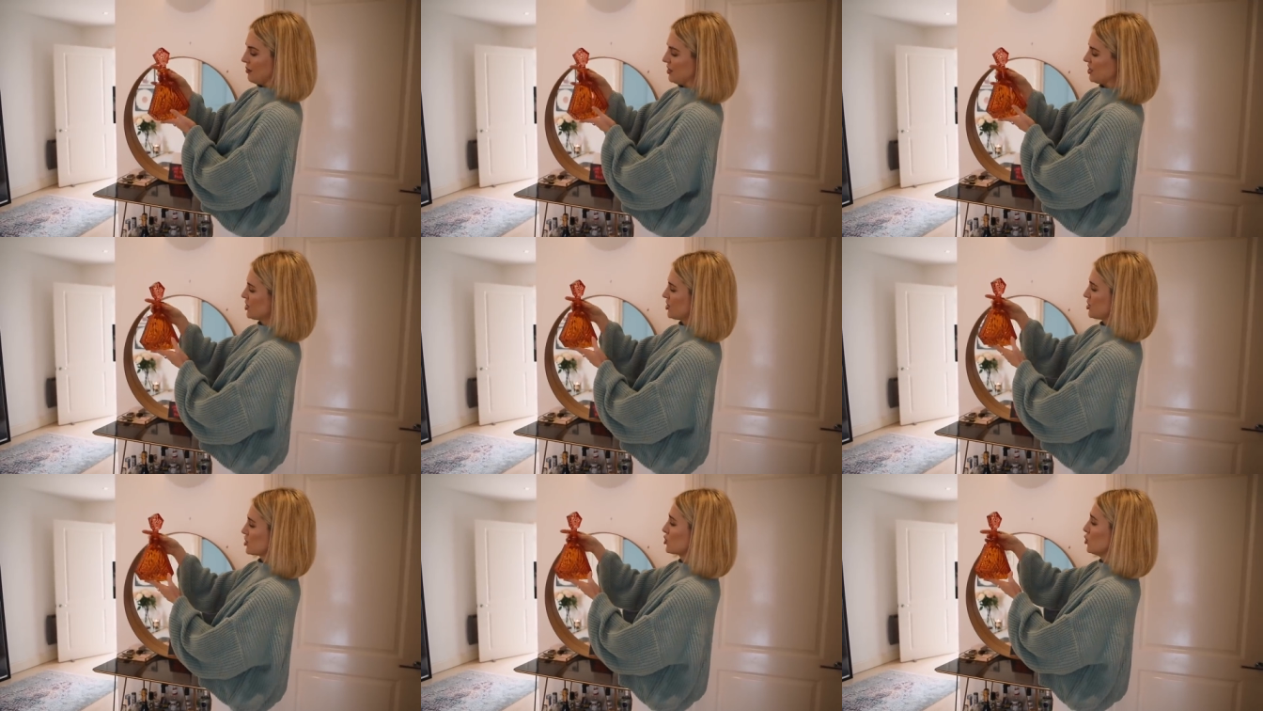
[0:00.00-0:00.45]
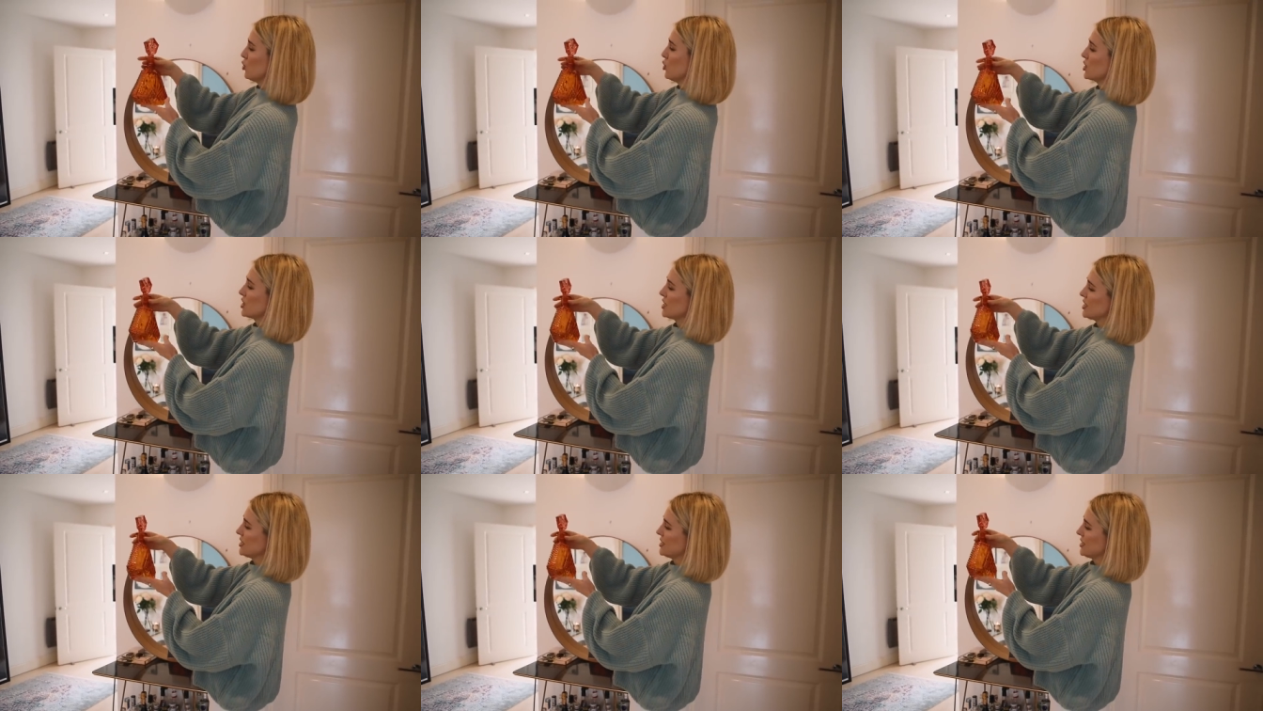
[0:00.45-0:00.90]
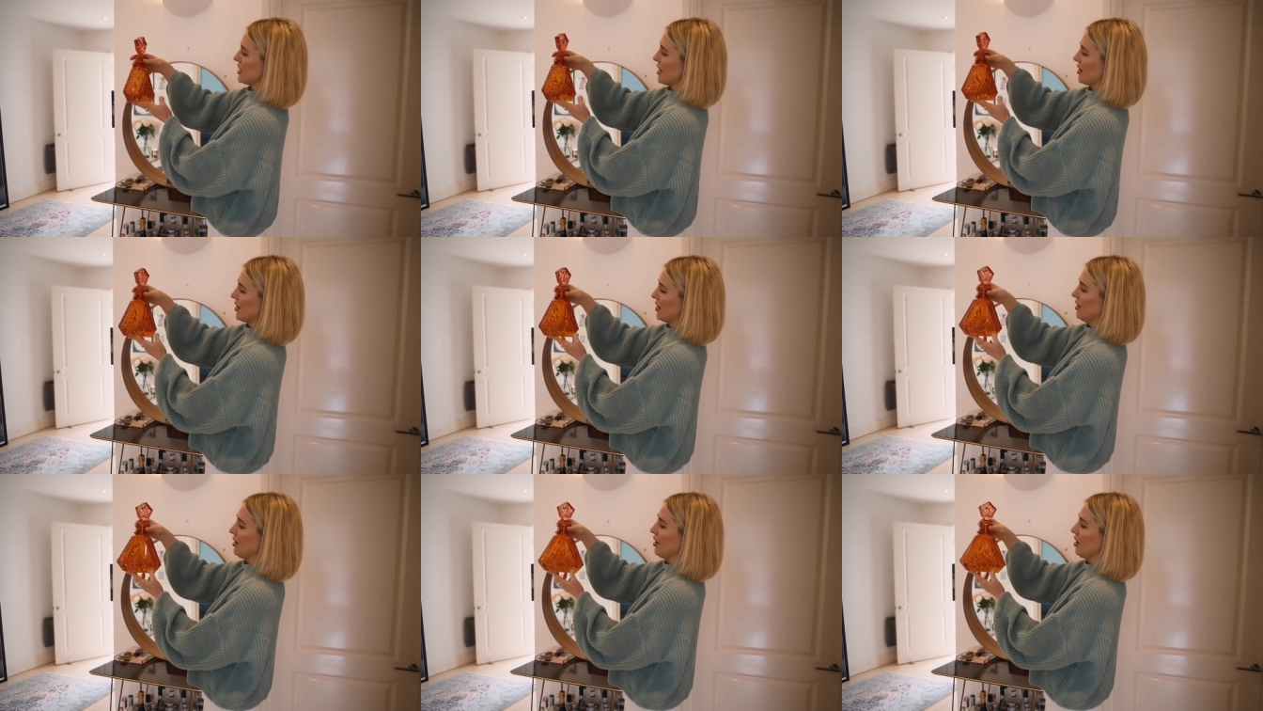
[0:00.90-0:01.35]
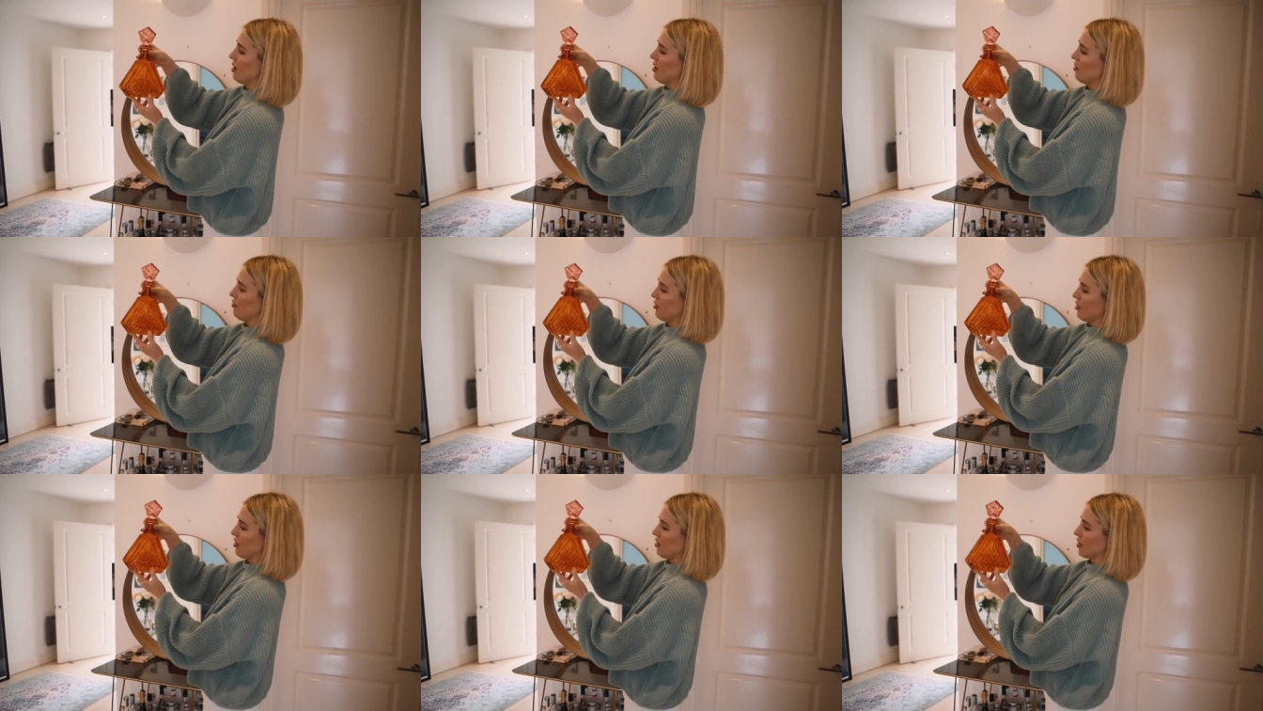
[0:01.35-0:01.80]
It's just gorgeous and I
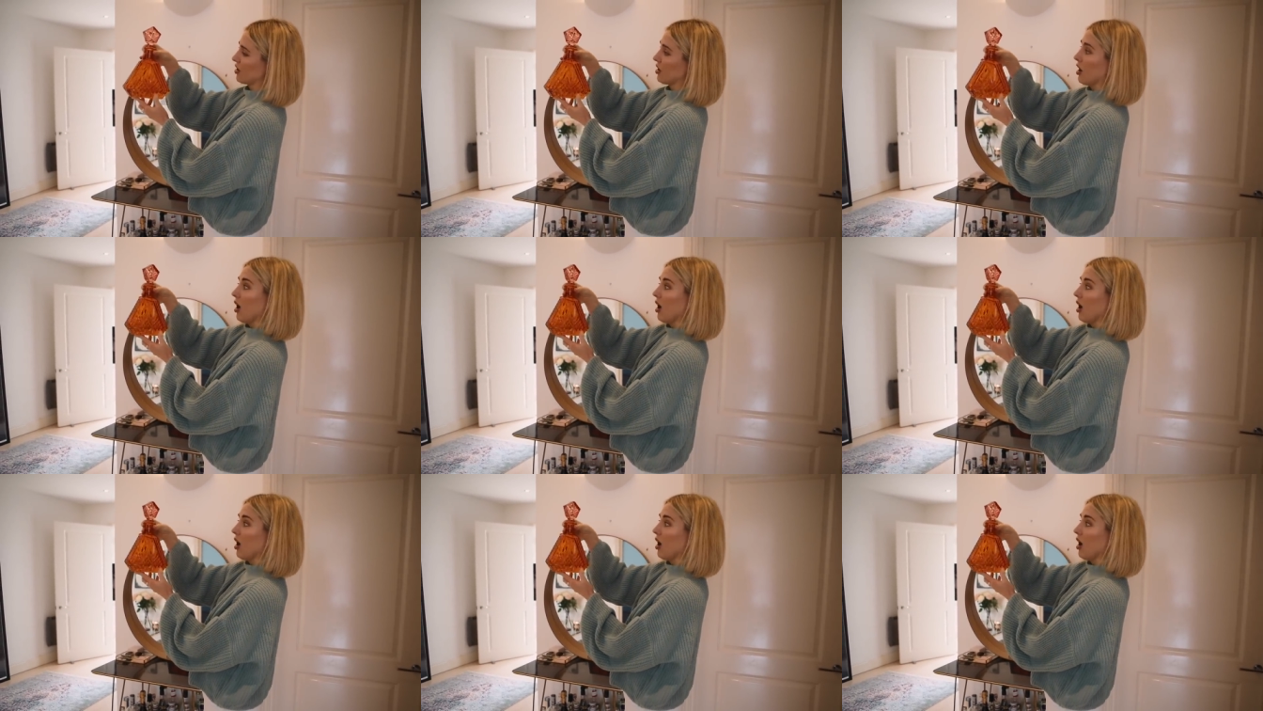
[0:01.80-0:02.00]
love the